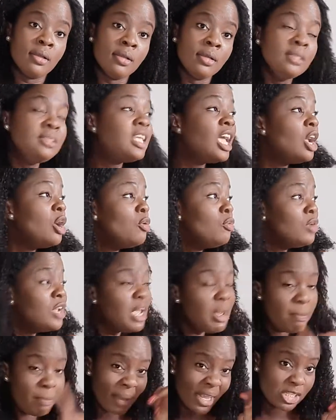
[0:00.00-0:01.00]
The
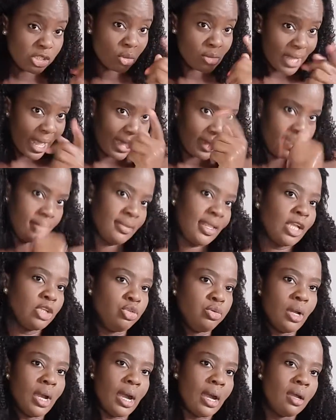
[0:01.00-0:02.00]
real persona that
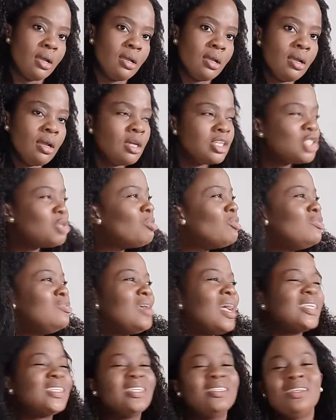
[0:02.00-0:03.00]
you are. Some of you
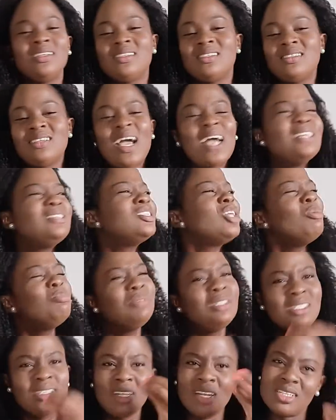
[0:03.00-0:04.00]
guys are just, stop
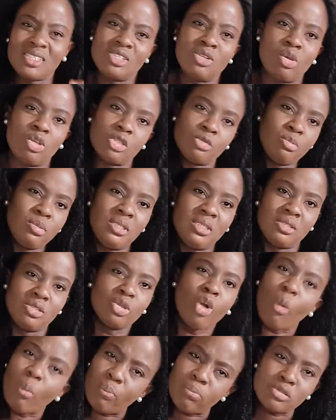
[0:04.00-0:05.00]
disgracing us, please.
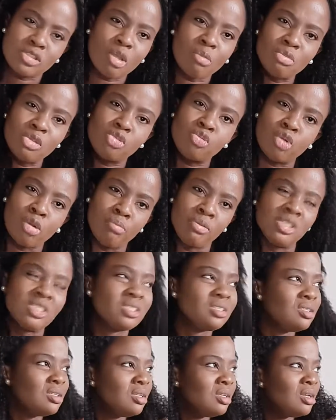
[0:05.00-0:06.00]
Stop this
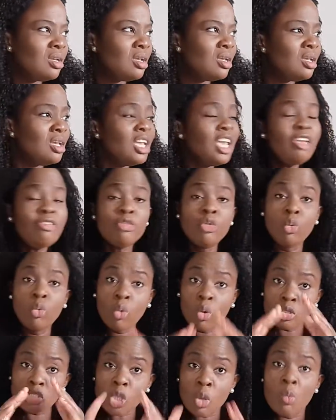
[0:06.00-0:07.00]
rubbish. If you
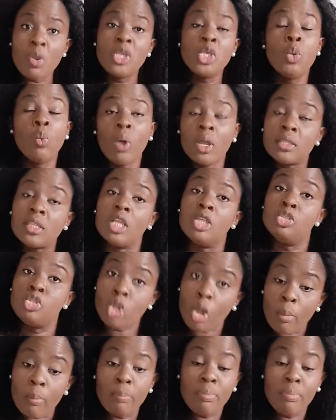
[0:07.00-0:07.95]
go somewhere, you want a job,